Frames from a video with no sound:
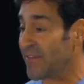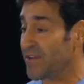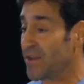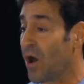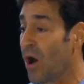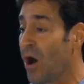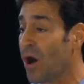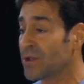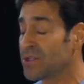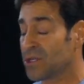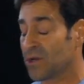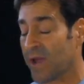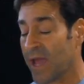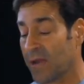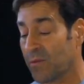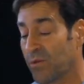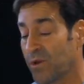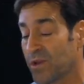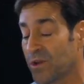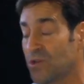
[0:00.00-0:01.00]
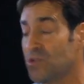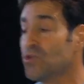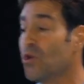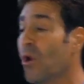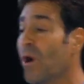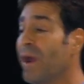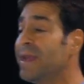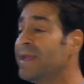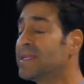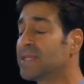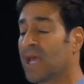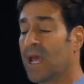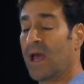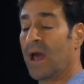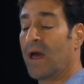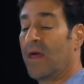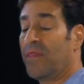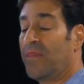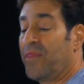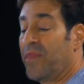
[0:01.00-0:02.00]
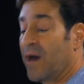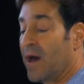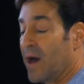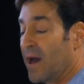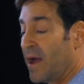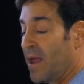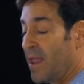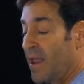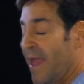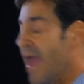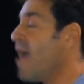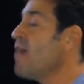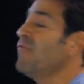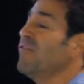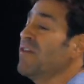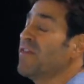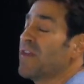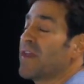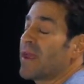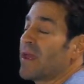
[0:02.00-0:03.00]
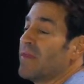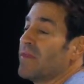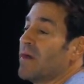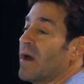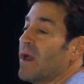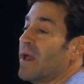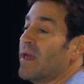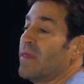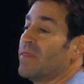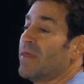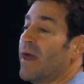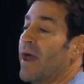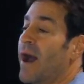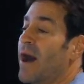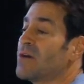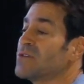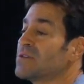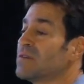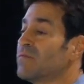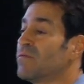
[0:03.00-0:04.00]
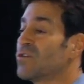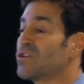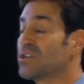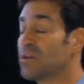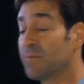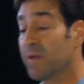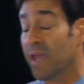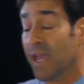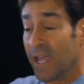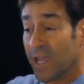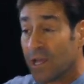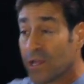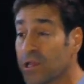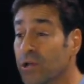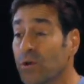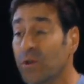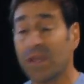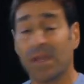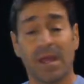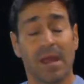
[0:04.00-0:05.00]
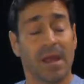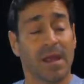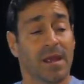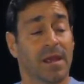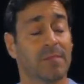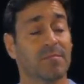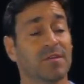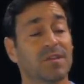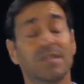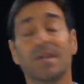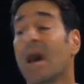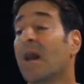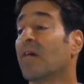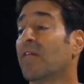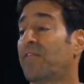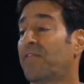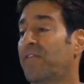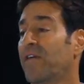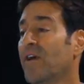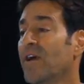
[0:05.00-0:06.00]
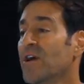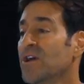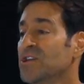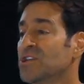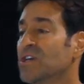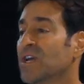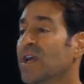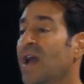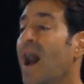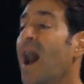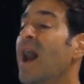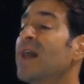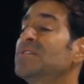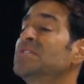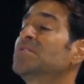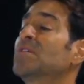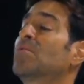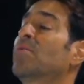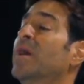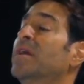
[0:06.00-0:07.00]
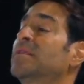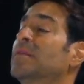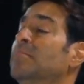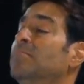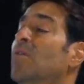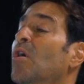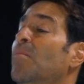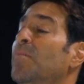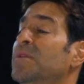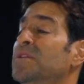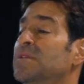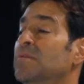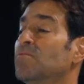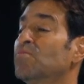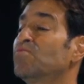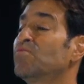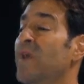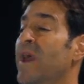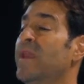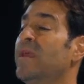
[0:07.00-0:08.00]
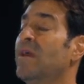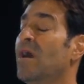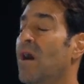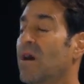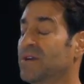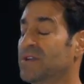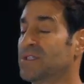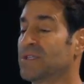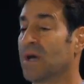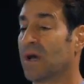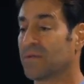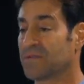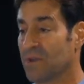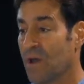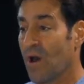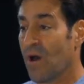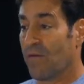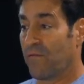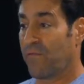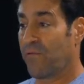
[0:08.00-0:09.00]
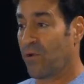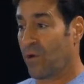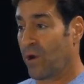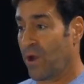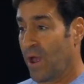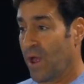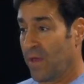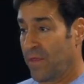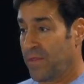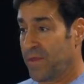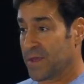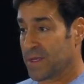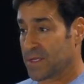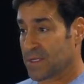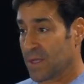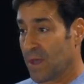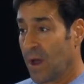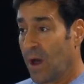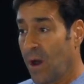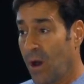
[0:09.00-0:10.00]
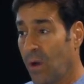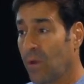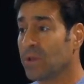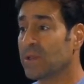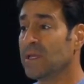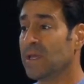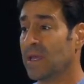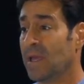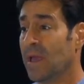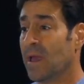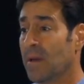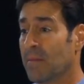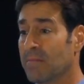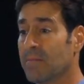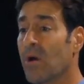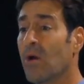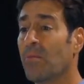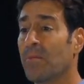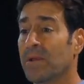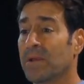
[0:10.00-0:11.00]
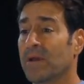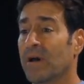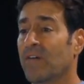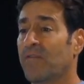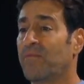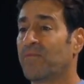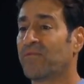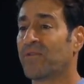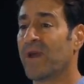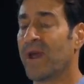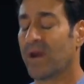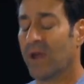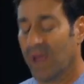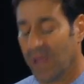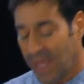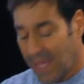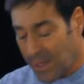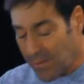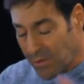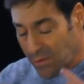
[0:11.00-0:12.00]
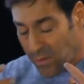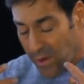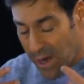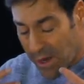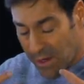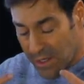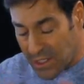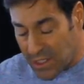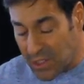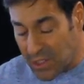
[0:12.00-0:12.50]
at the altar, and would anoint everything in the house of worship, including himself, to consecrate the moment, to ready ourselves for this holy moment of prayer. He would wear a